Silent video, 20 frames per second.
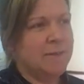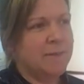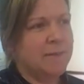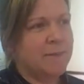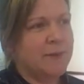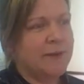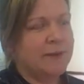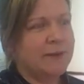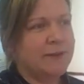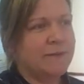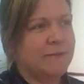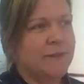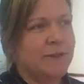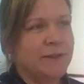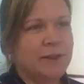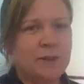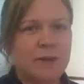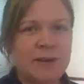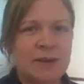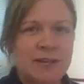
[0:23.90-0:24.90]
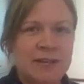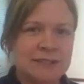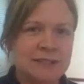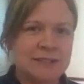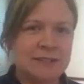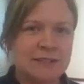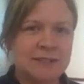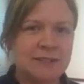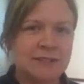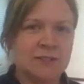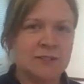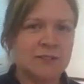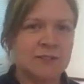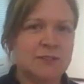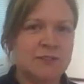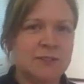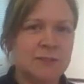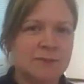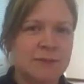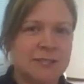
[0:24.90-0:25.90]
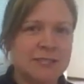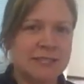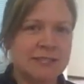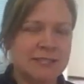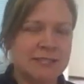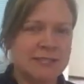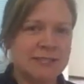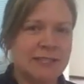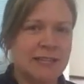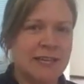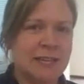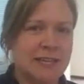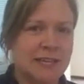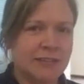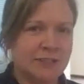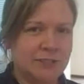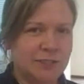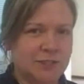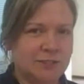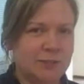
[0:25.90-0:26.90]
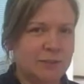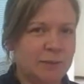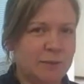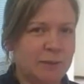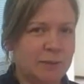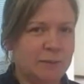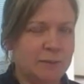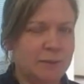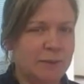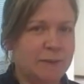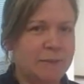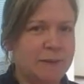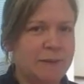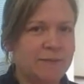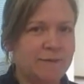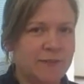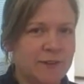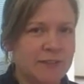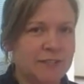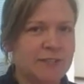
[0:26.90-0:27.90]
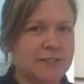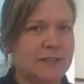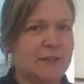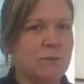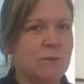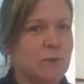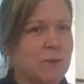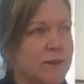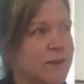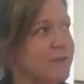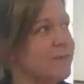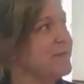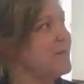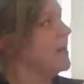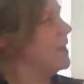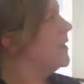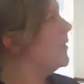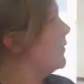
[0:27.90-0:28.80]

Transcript: But it very quickly centred on some of the key issues that people have been finding, and one of the big